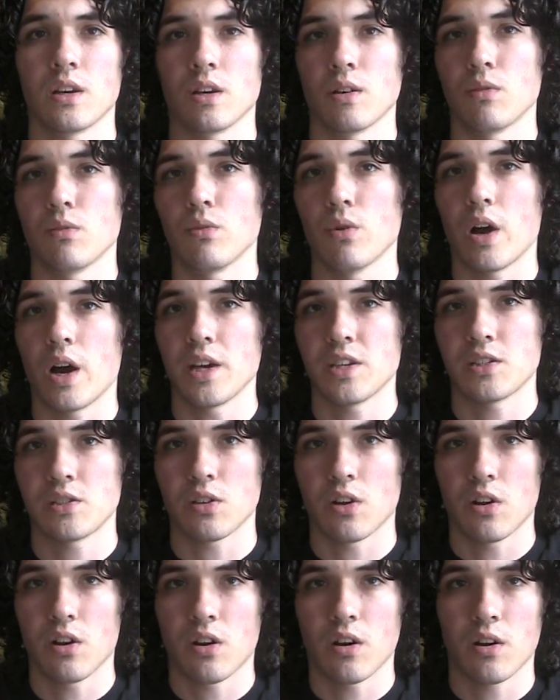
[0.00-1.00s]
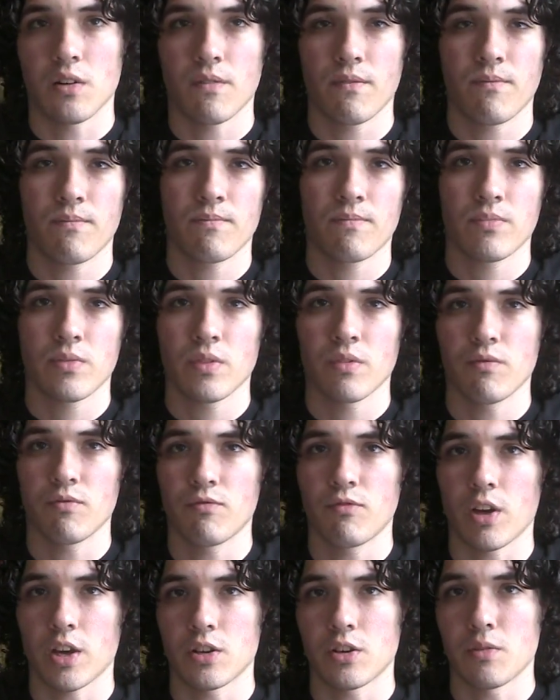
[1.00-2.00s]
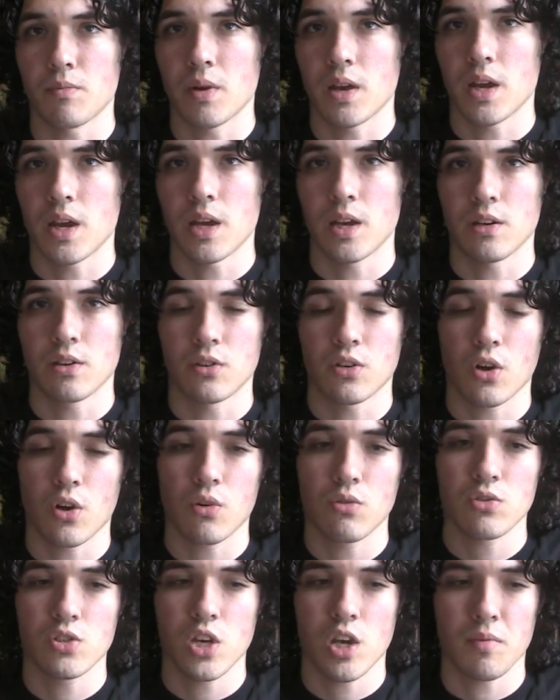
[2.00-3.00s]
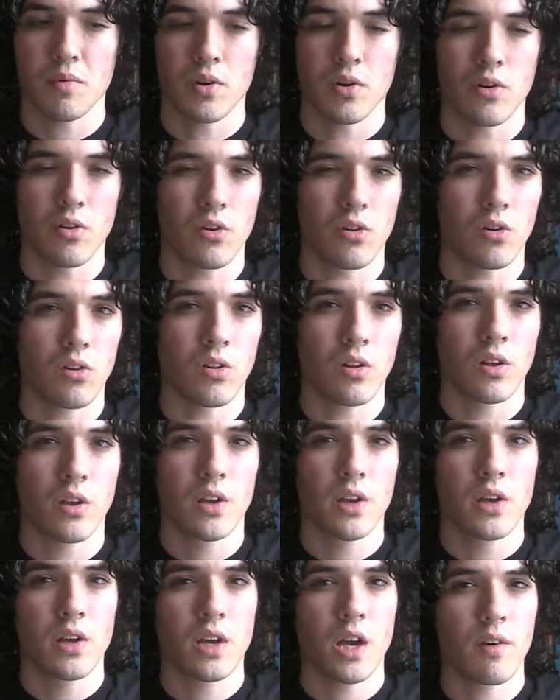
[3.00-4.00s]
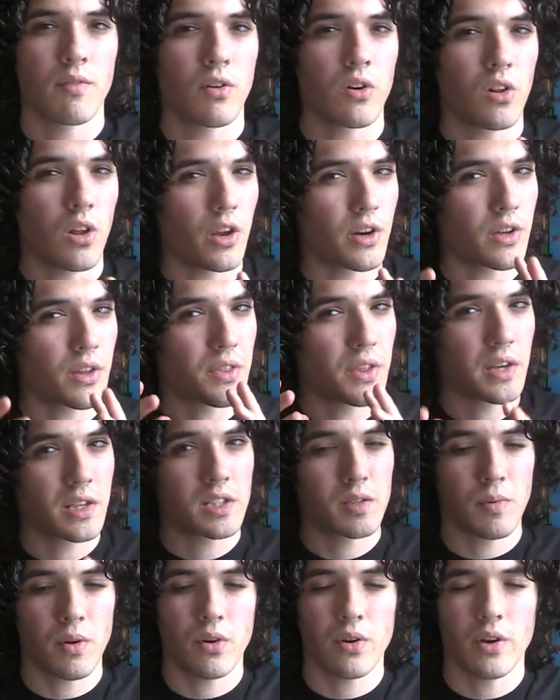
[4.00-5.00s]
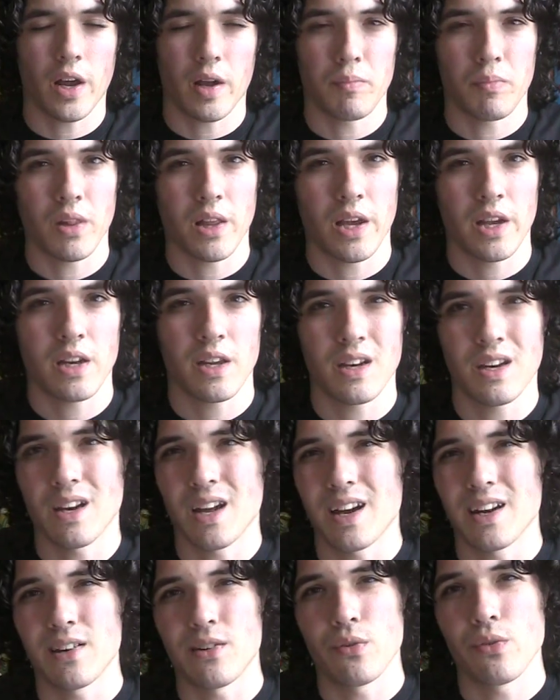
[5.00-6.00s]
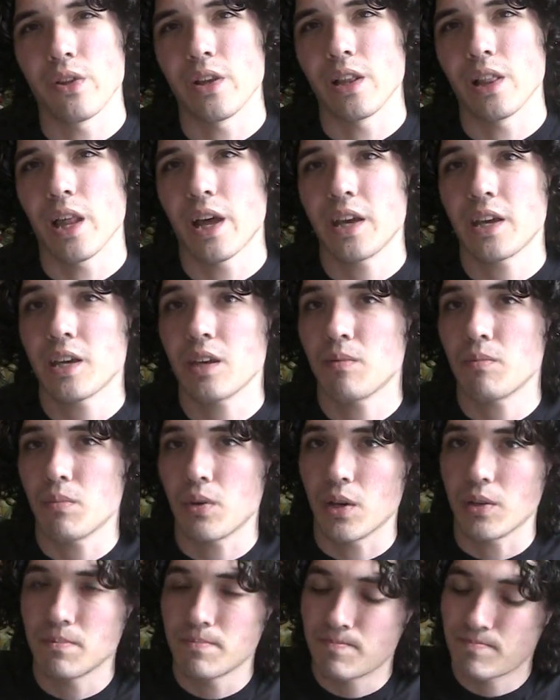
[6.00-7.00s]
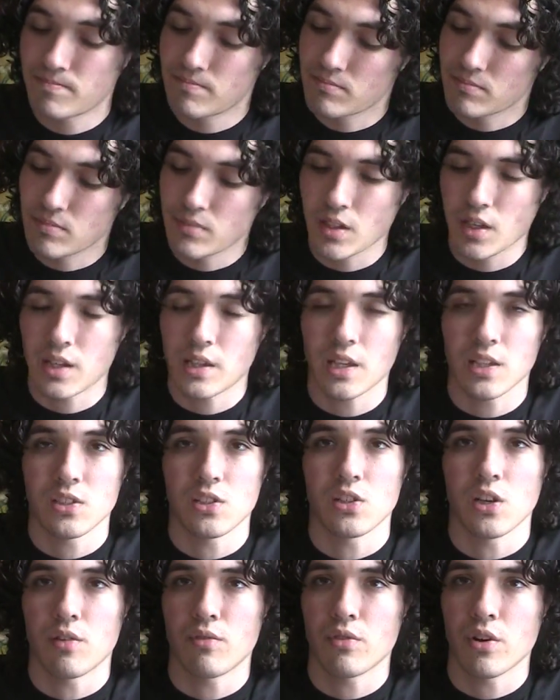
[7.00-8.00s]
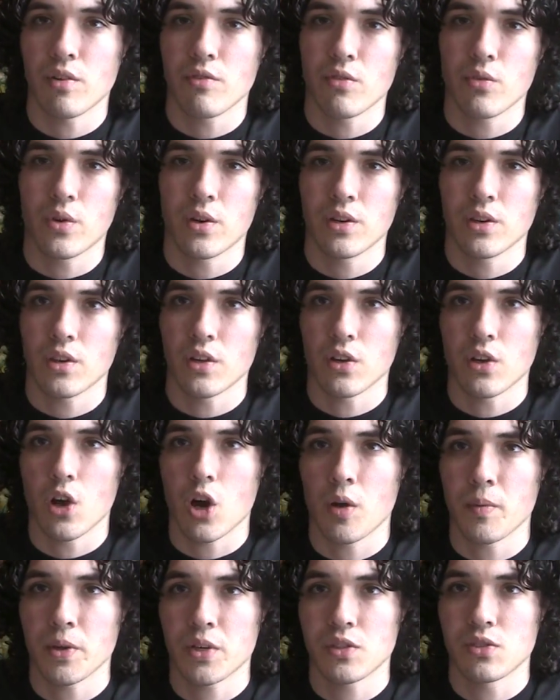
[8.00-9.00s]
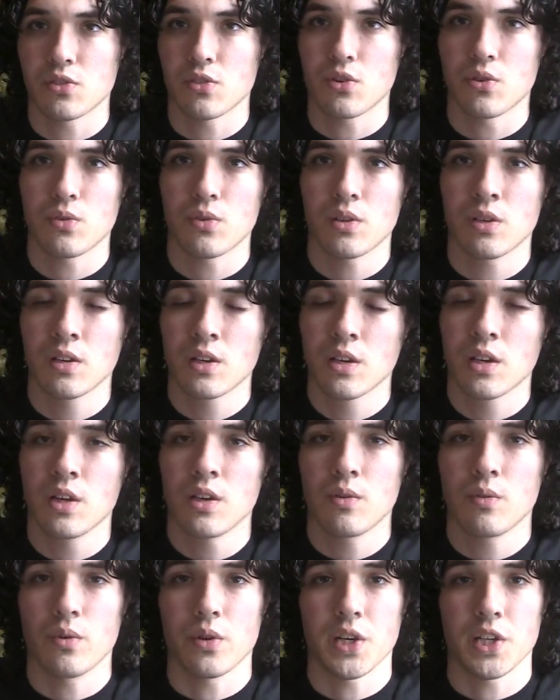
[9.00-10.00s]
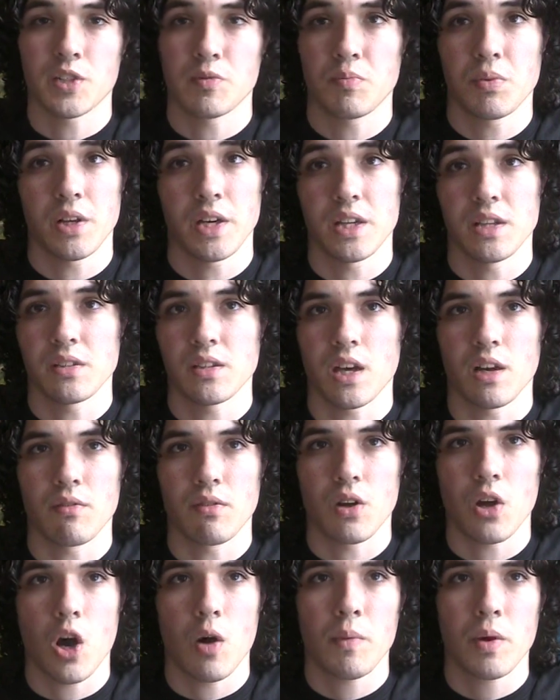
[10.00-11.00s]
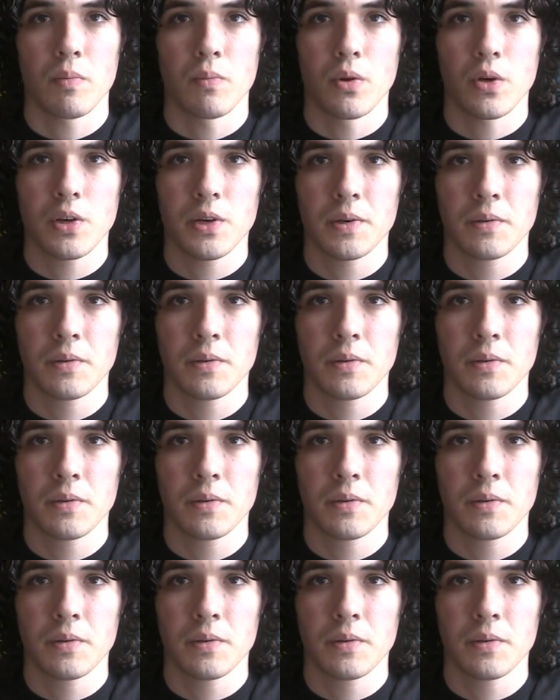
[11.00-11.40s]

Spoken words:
Rystar, Vector Man, Toe Jam and Earl, I've heard a lot of good things about it. I played it, and I didn't really like it, but I guess it's not for everyone. The Comic Zone, where you get to play inside of a comic book.